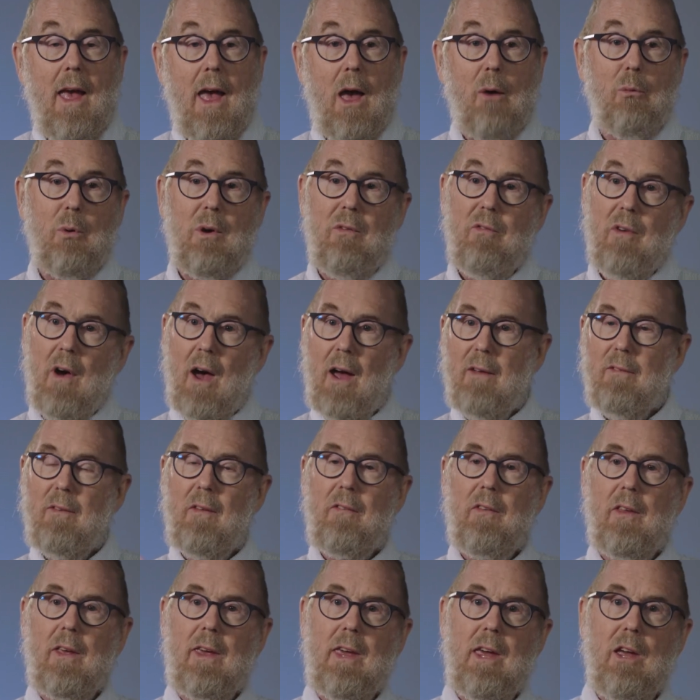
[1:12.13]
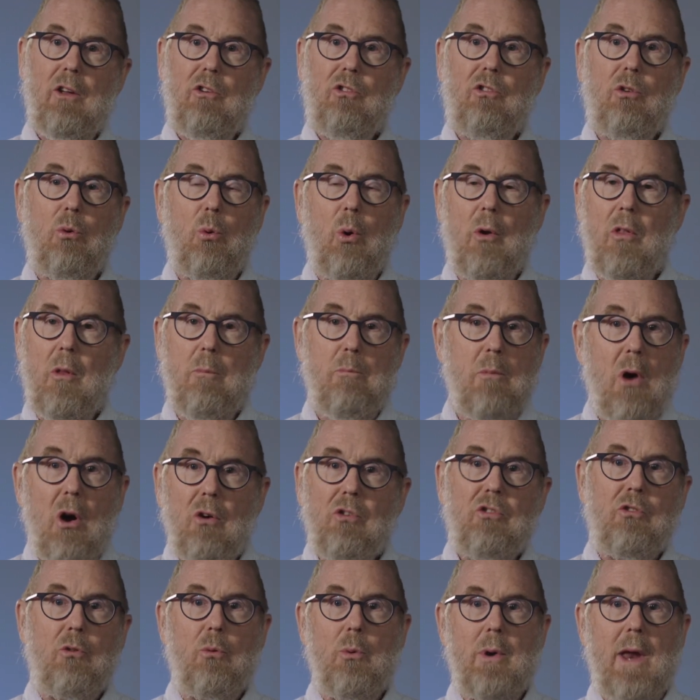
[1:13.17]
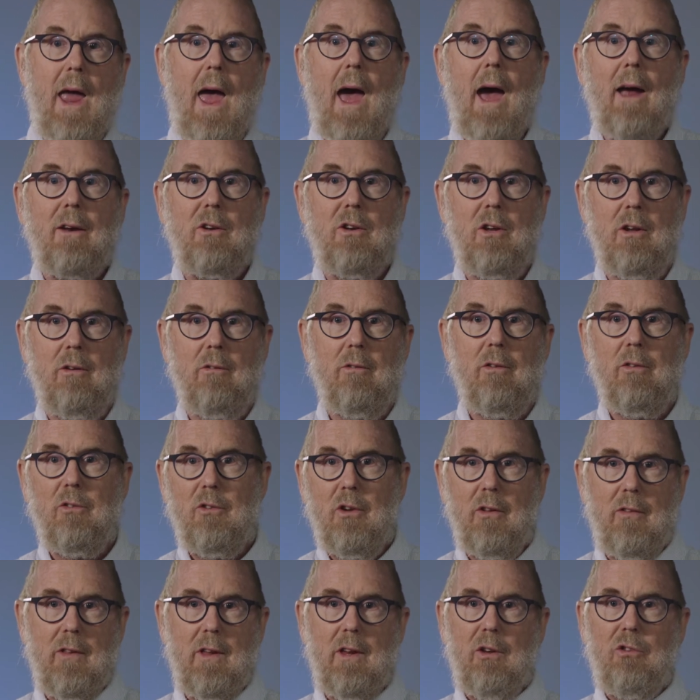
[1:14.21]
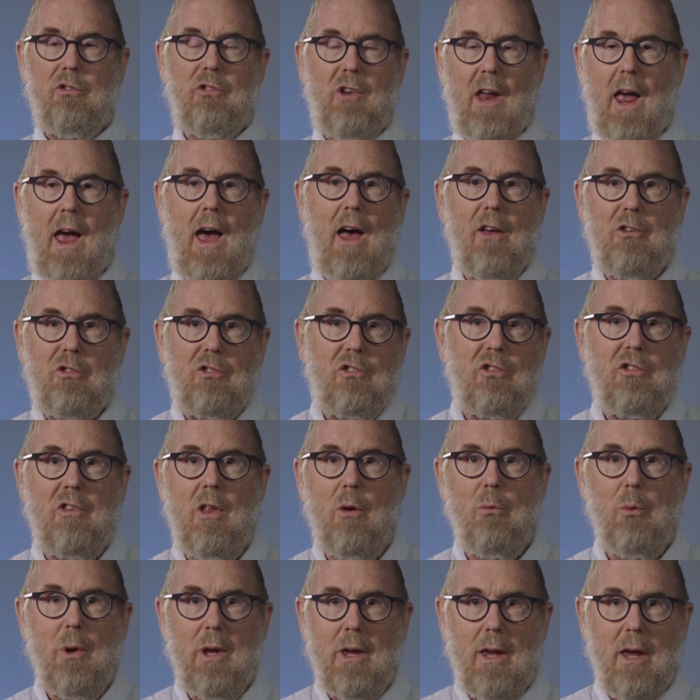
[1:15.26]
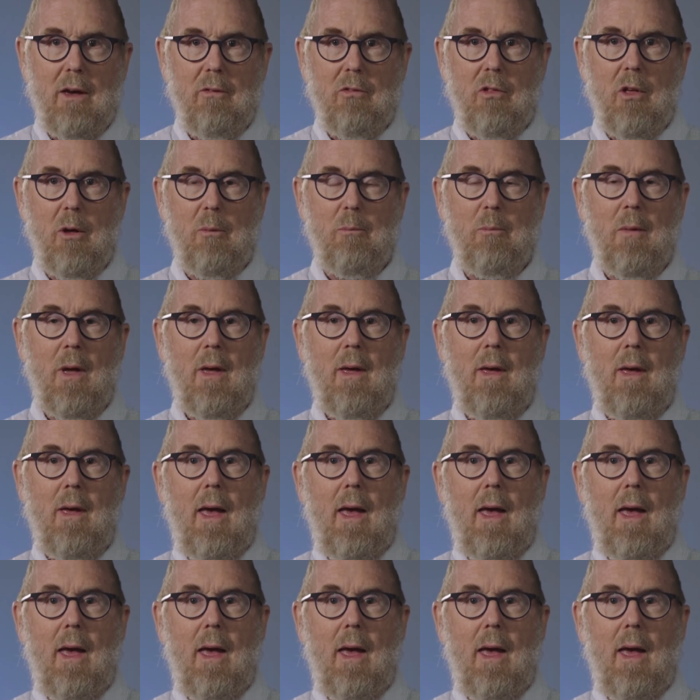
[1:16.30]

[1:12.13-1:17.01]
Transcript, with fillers: And we find that the kids who are the most reactive to these tasks that we give them